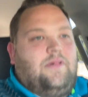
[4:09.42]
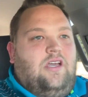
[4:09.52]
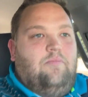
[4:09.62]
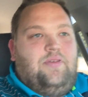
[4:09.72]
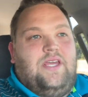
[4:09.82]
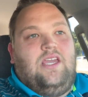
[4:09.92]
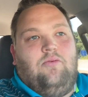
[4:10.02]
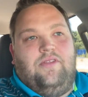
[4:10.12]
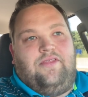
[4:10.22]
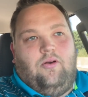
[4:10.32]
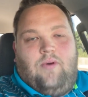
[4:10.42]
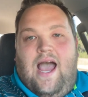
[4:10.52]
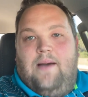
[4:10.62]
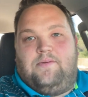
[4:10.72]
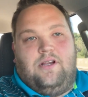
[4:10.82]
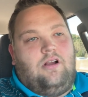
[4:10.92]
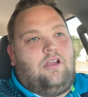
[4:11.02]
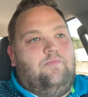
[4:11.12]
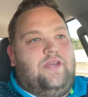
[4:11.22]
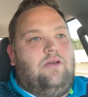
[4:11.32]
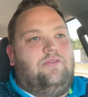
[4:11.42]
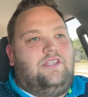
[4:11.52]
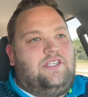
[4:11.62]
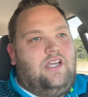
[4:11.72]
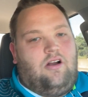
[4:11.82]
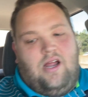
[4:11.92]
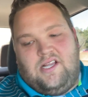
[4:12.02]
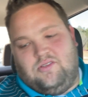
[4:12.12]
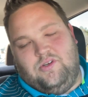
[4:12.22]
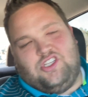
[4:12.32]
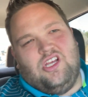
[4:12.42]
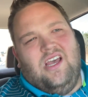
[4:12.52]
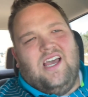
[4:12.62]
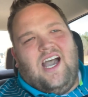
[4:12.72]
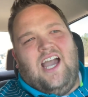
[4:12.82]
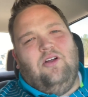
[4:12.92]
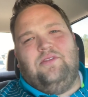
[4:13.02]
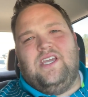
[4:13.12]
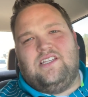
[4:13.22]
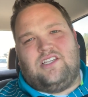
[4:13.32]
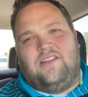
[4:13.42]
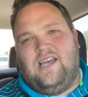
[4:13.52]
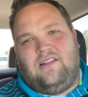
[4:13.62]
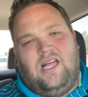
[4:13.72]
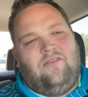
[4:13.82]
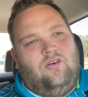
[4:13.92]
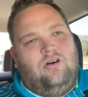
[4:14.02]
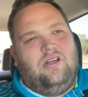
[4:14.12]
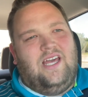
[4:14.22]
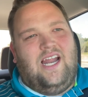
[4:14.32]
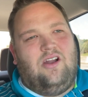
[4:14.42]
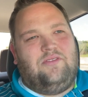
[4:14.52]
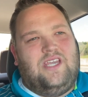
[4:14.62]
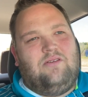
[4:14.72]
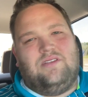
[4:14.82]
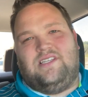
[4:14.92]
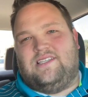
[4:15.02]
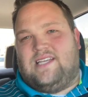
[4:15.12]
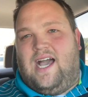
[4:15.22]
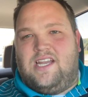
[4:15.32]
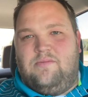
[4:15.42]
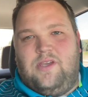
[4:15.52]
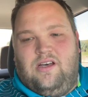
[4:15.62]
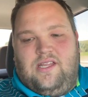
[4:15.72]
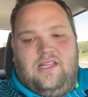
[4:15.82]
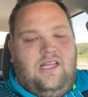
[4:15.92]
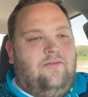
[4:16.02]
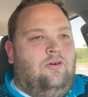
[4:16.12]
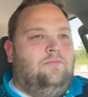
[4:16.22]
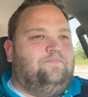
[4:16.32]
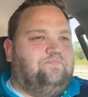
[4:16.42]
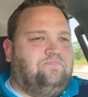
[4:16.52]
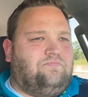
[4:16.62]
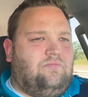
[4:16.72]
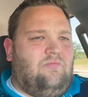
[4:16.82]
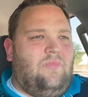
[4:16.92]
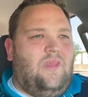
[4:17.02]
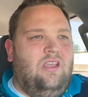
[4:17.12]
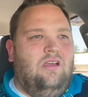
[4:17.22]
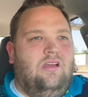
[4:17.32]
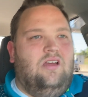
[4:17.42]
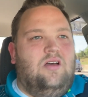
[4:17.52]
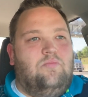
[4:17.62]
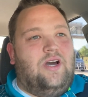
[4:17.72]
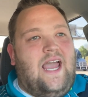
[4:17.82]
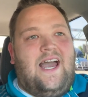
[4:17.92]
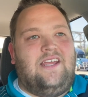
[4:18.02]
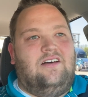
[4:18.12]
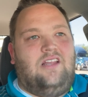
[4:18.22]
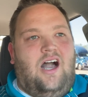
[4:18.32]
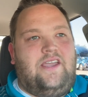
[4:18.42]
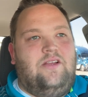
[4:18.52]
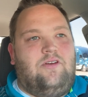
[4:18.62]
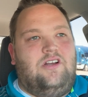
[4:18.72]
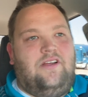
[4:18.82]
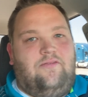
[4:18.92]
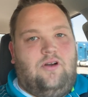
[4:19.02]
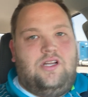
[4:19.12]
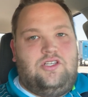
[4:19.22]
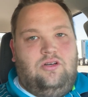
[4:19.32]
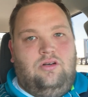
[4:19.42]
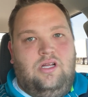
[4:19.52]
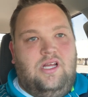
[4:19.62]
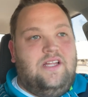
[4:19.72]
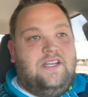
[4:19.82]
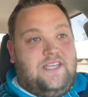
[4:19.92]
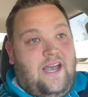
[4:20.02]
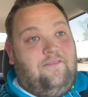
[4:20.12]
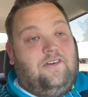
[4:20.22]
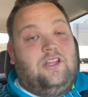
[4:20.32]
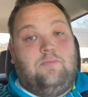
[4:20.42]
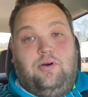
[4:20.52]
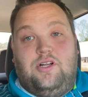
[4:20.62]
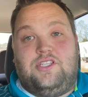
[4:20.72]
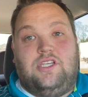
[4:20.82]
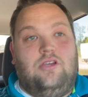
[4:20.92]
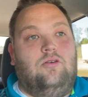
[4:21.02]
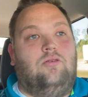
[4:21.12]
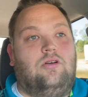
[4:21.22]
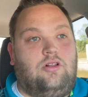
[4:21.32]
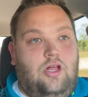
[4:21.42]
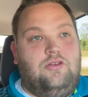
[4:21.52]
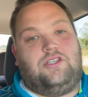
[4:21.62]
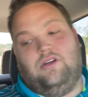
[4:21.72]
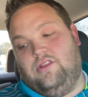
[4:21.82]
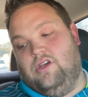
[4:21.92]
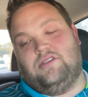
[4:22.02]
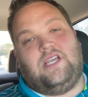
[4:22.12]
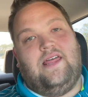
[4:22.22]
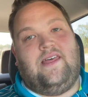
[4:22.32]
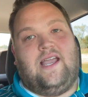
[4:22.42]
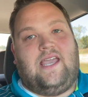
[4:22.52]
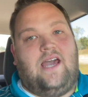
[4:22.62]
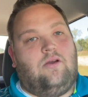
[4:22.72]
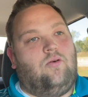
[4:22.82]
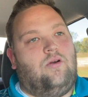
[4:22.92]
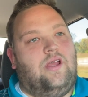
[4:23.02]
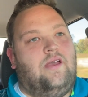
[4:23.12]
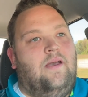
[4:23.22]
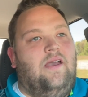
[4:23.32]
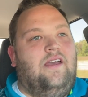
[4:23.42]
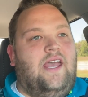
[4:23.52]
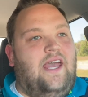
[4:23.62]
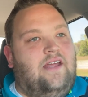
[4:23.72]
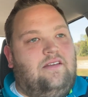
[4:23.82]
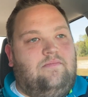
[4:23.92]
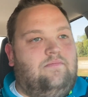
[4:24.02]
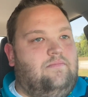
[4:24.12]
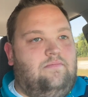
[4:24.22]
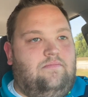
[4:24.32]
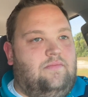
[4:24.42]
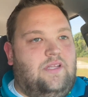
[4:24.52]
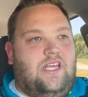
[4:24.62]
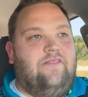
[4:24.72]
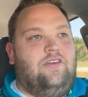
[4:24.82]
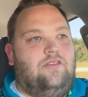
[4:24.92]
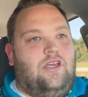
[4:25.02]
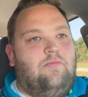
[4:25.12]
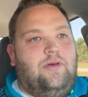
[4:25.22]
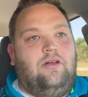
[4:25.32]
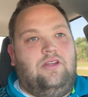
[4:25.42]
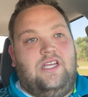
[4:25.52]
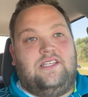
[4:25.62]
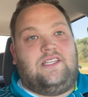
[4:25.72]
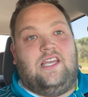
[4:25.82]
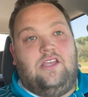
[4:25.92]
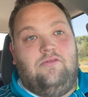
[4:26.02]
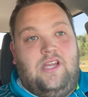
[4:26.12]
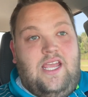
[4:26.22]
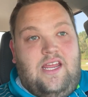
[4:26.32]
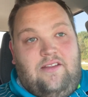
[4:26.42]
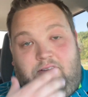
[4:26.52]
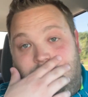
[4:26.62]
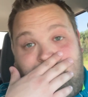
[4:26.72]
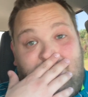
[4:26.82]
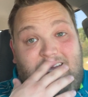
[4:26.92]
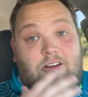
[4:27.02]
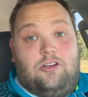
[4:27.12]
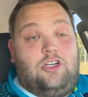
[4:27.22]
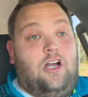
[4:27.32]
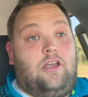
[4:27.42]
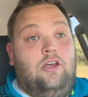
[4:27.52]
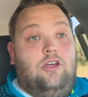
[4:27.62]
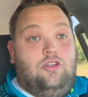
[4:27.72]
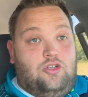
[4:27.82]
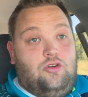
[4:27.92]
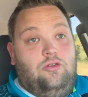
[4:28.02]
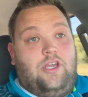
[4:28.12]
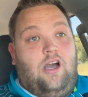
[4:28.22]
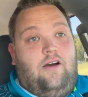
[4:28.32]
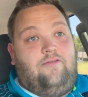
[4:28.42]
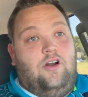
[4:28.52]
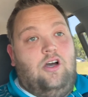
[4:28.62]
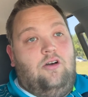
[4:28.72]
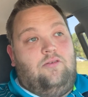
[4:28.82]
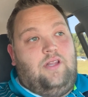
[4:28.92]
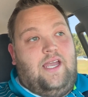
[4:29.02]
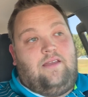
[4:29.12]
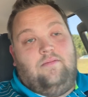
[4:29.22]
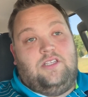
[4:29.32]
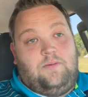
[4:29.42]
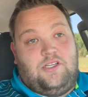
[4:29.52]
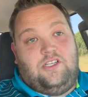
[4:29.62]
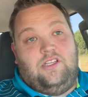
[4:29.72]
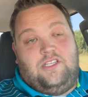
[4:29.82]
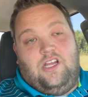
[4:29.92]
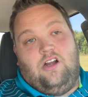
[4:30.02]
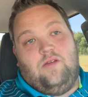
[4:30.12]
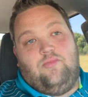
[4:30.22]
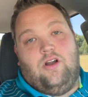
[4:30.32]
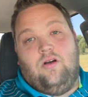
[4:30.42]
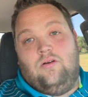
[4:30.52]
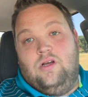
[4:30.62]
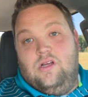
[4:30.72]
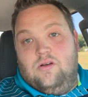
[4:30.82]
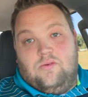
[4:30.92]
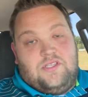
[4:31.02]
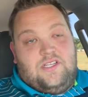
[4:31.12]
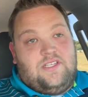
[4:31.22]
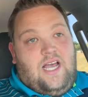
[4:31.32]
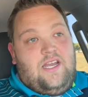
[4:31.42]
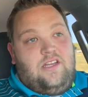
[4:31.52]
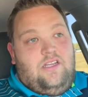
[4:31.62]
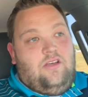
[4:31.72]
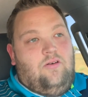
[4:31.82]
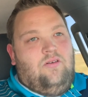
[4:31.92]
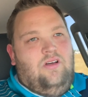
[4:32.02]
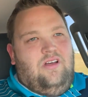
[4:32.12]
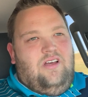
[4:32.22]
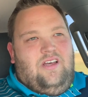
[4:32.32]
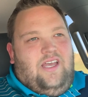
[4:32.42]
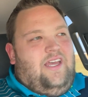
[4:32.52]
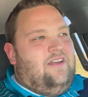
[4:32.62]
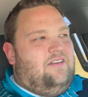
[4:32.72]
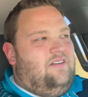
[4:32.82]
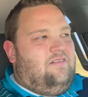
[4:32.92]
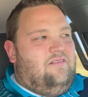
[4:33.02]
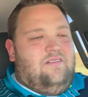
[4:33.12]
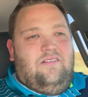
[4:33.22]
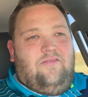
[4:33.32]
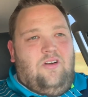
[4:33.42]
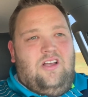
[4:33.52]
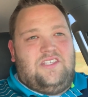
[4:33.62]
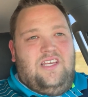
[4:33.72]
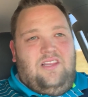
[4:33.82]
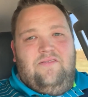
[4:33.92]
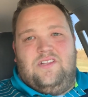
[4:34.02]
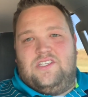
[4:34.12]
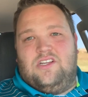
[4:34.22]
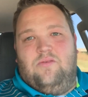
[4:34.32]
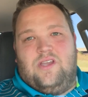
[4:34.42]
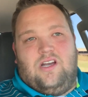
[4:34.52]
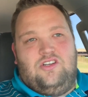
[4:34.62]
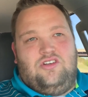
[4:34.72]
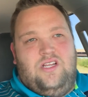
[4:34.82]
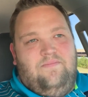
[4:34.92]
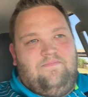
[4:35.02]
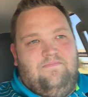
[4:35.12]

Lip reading: compete with the Raptor, compete with the TRX, which I don't think it's on that level, and I don't think it was designed to be on that level. But adding a locking rear differential definitely puts you closer to that category and give you the abilities that you need if you're taking your truck truly off-road, like especially the TRD Pro was designed to do. And for us that live in snowy country,